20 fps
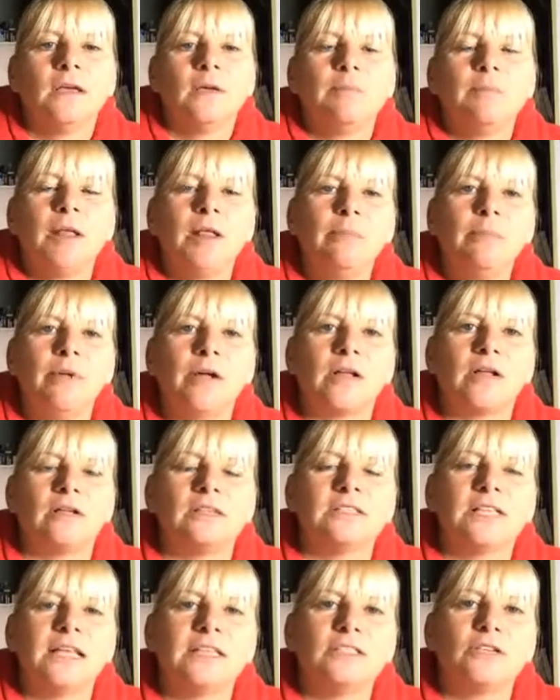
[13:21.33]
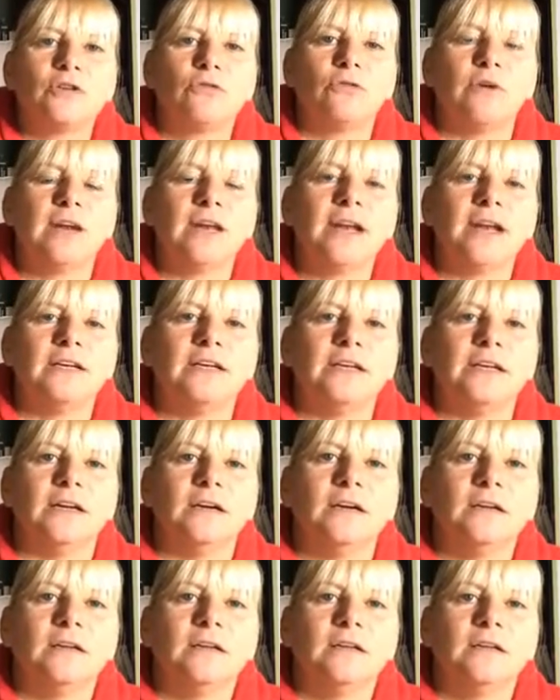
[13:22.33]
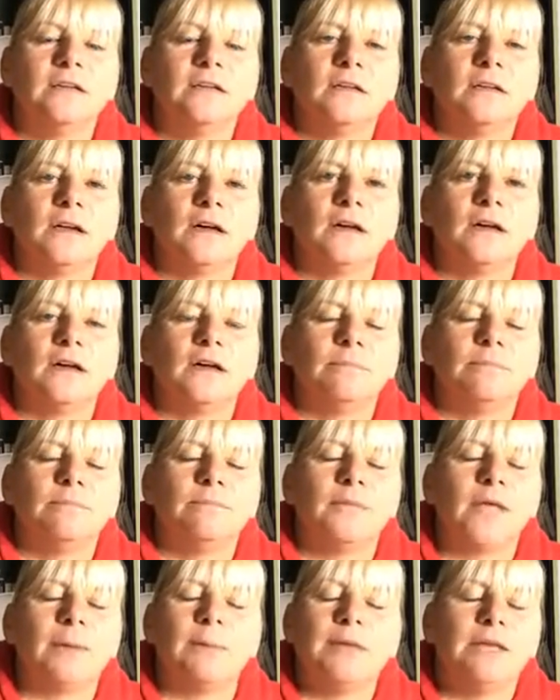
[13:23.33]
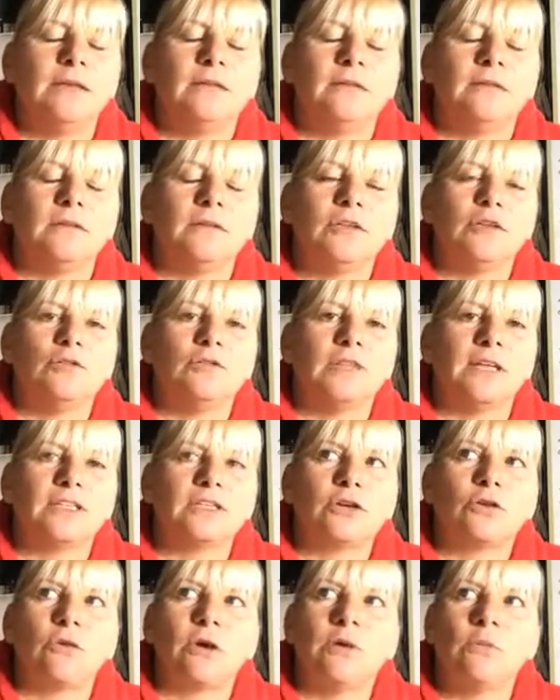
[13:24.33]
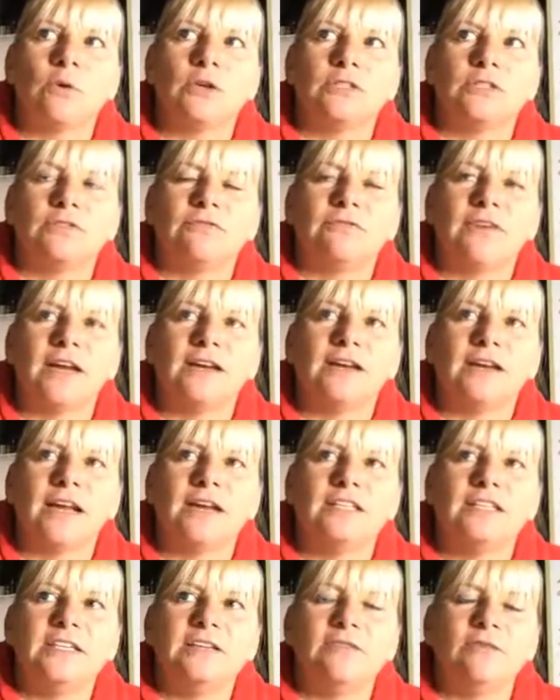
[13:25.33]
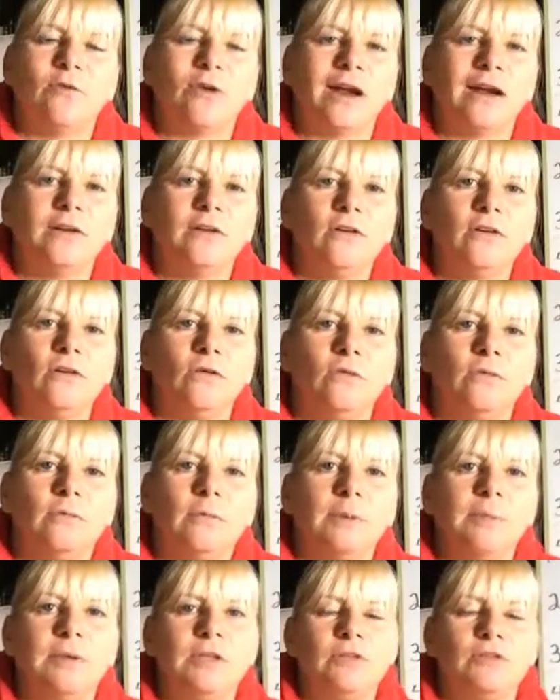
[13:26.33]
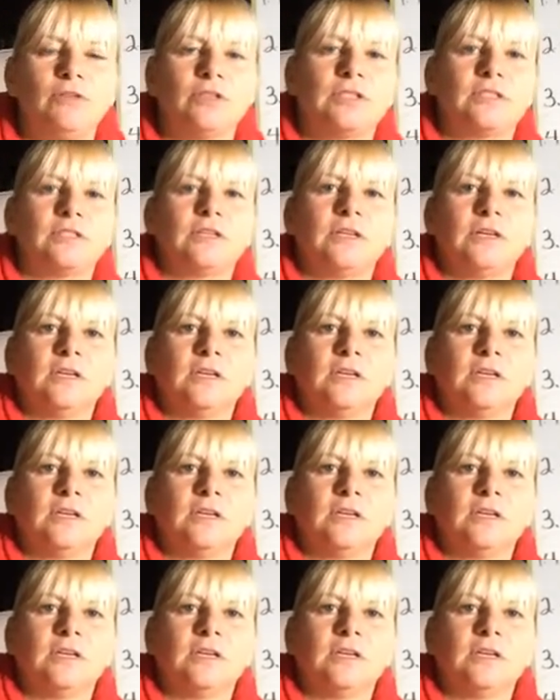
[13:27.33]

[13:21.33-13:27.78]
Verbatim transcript: Belt buckles. That's a great idea. Um, I mean, you, that's a great one to find an idea for. I don't know. Maybe you just...